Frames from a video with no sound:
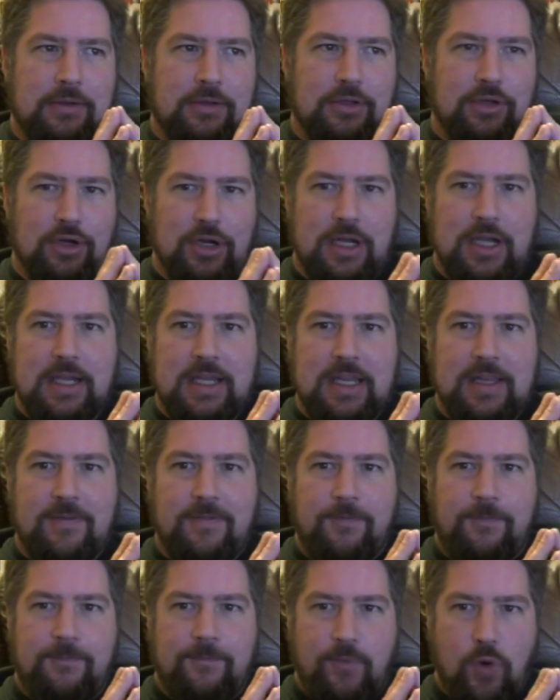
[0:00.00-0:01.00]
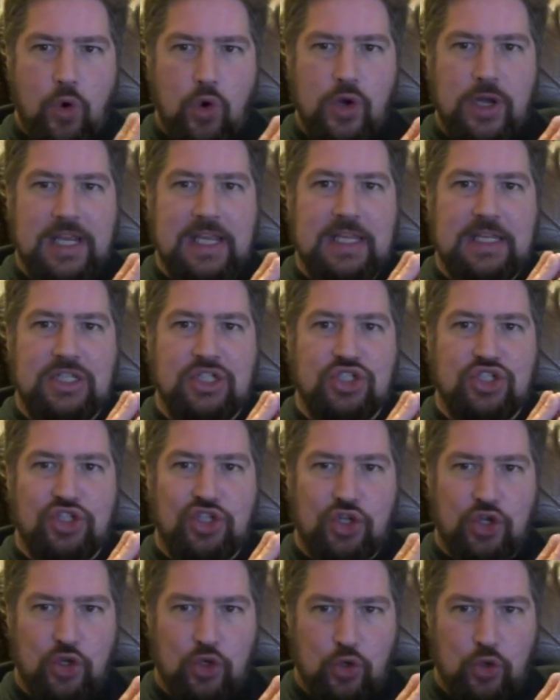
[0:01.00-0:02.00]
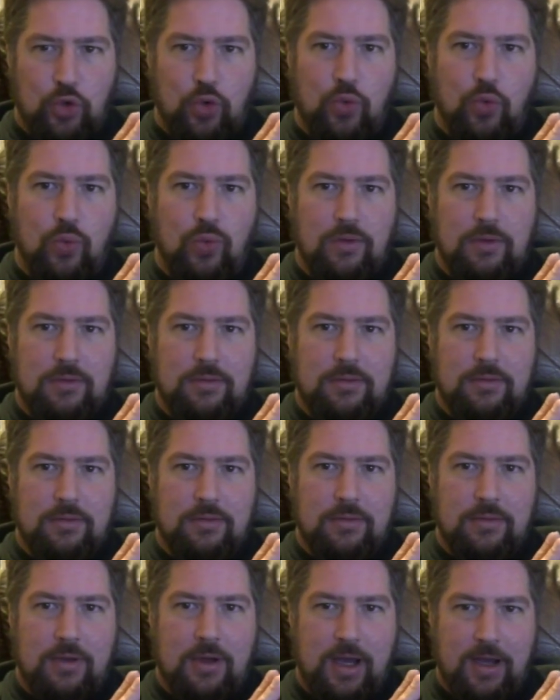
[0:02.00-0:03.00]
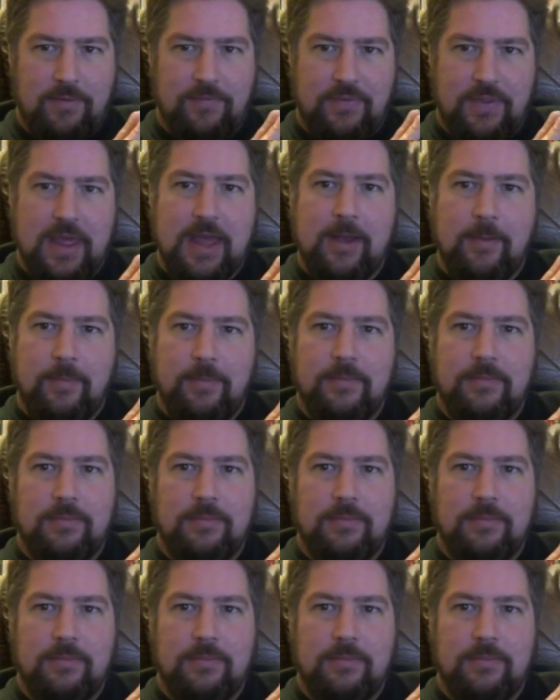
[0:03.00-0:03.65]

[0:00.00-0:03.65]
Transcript: You're going to need 42 of them.